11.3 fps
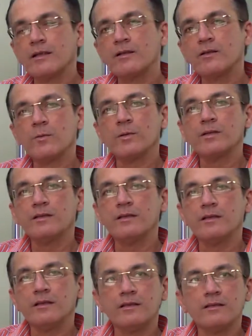
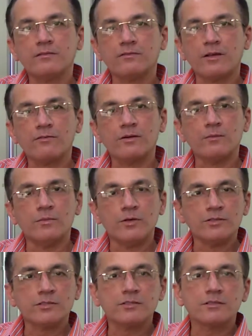retinopathy is one of the
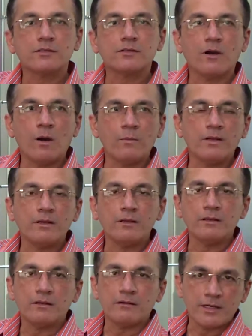most
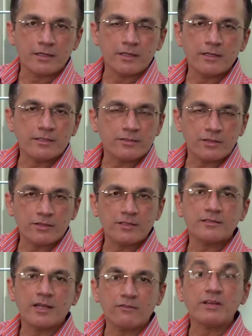common retinal
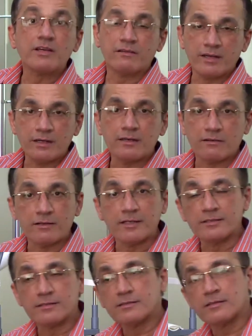disorders that we treat
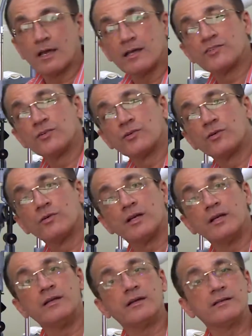nowadays. As you know,
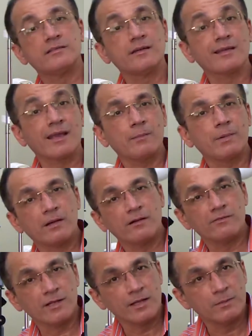India is the capital
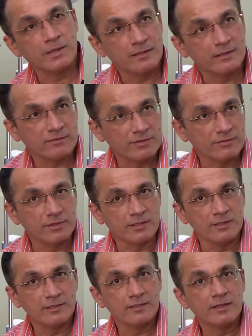of diabetes of the world,